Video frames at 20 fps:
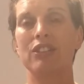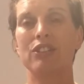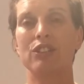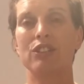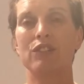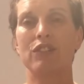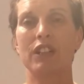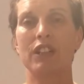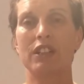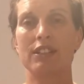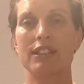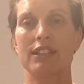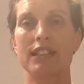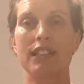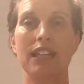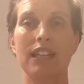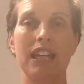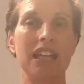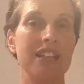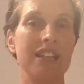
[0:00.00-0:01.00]
just feels
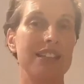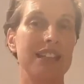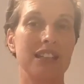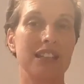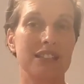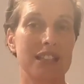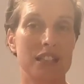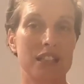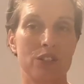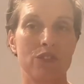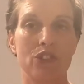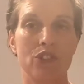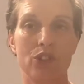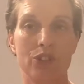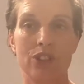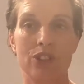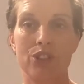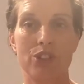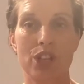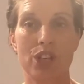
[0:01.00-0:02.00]
that he thinks he's
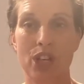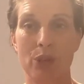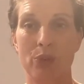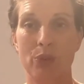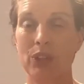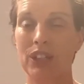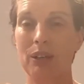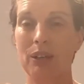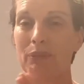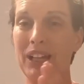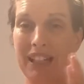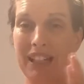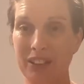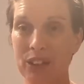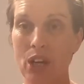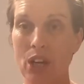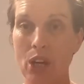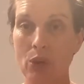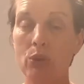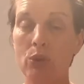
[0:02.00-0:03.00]
42 and I'm like,
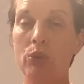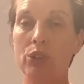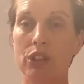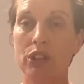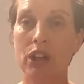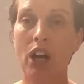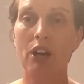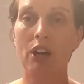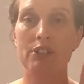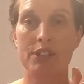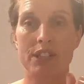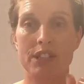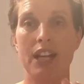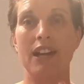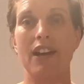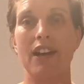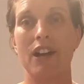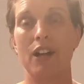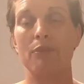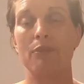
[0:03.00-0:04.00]
no, you can't stay
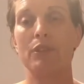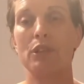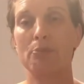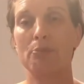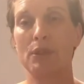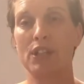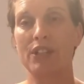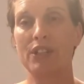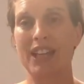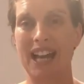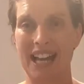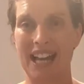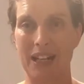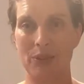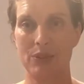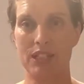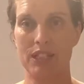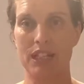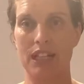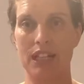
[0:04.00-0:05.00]
at home, you'll burn the
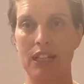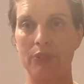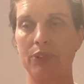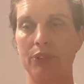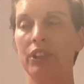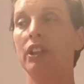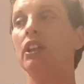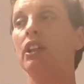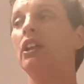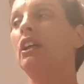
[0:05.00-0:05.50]
house down.